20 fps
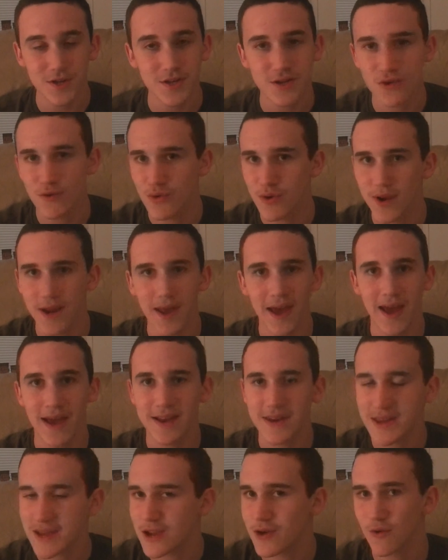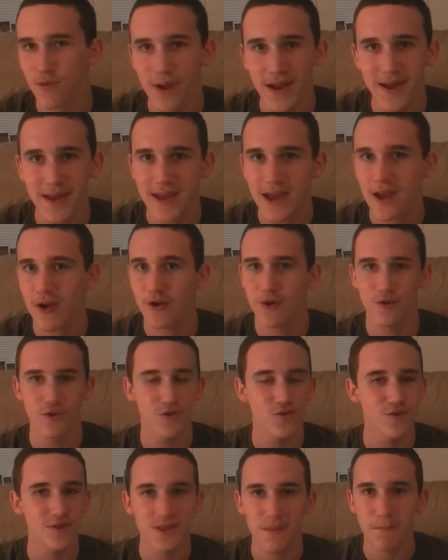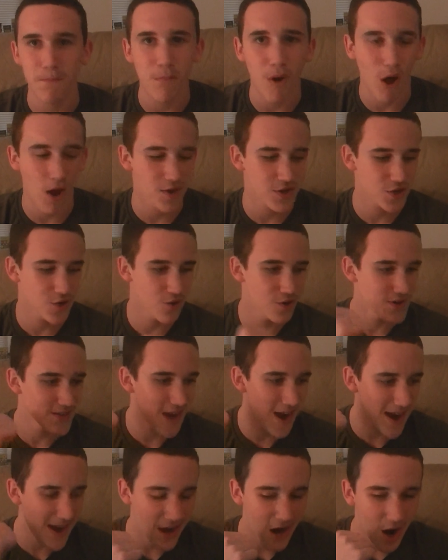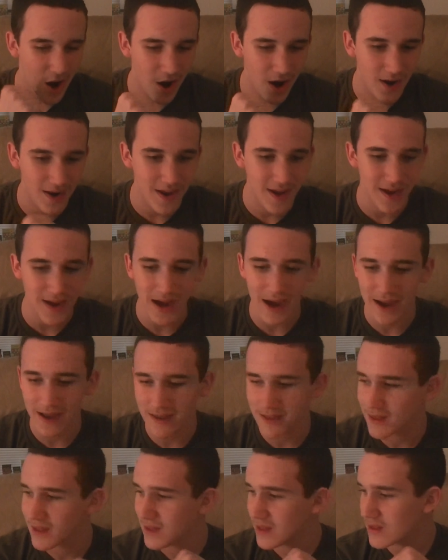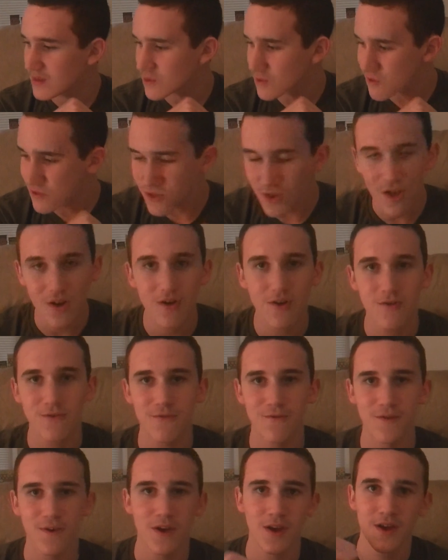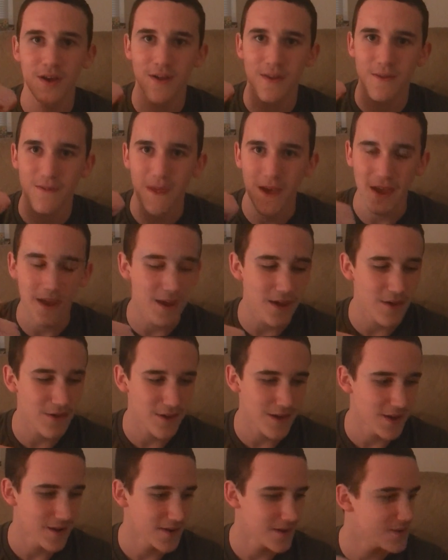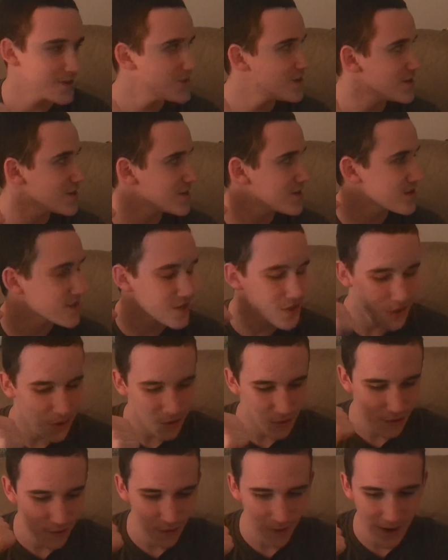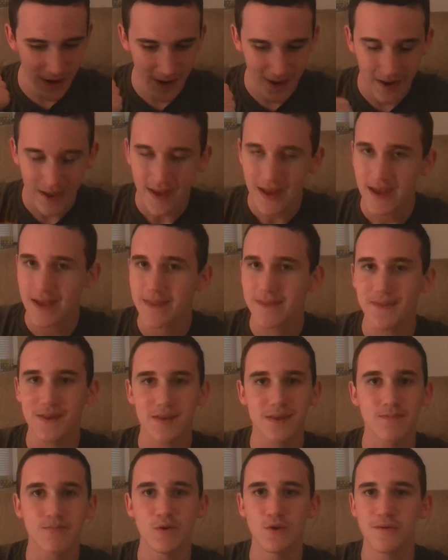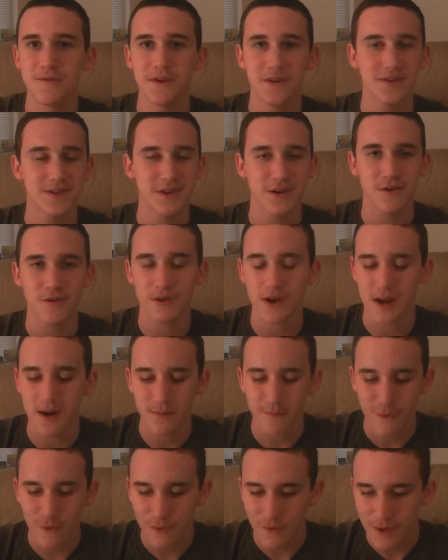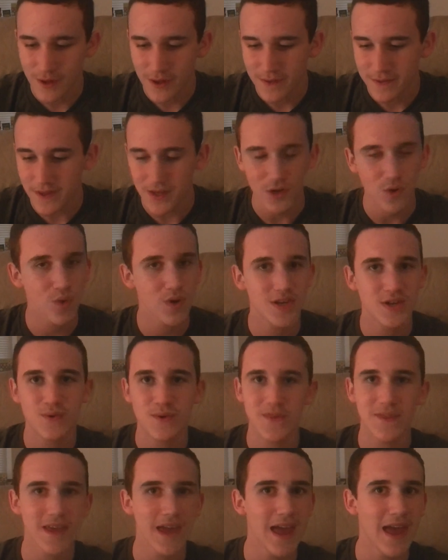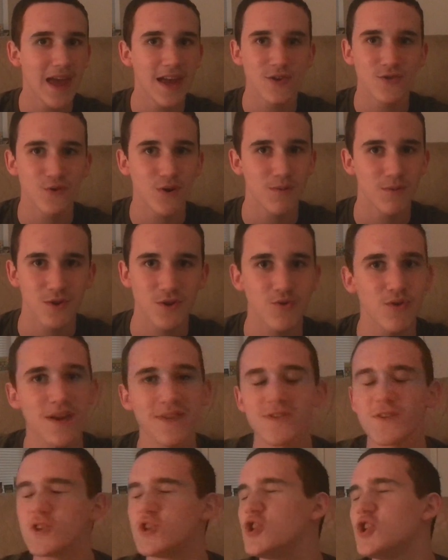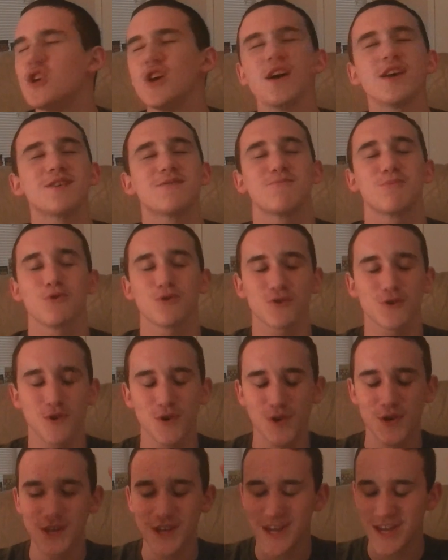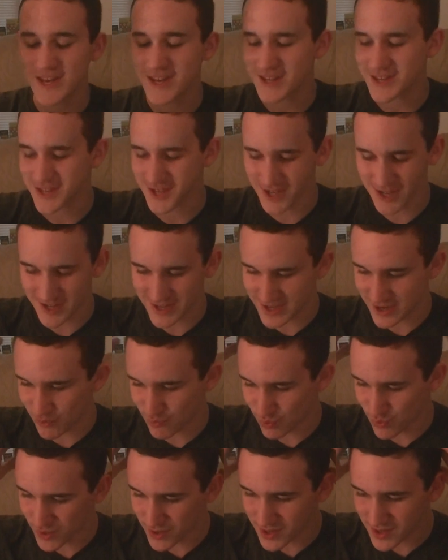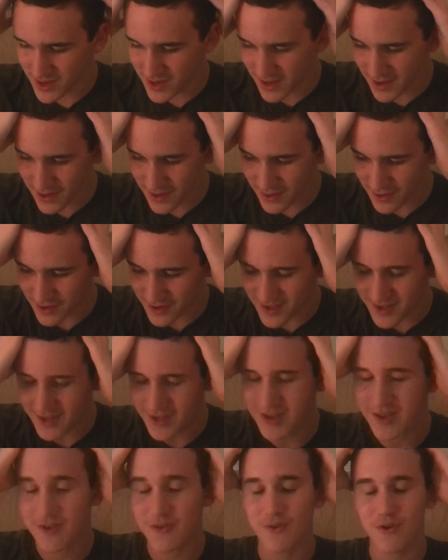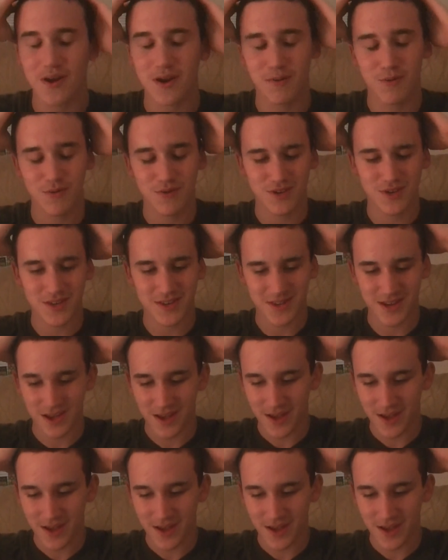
great acting, great characters, the monster is iconic. I love the alien, it's just so great. This movie is incredible, the twist with the android is great, the chest burster scene is just ridiculously incredible, just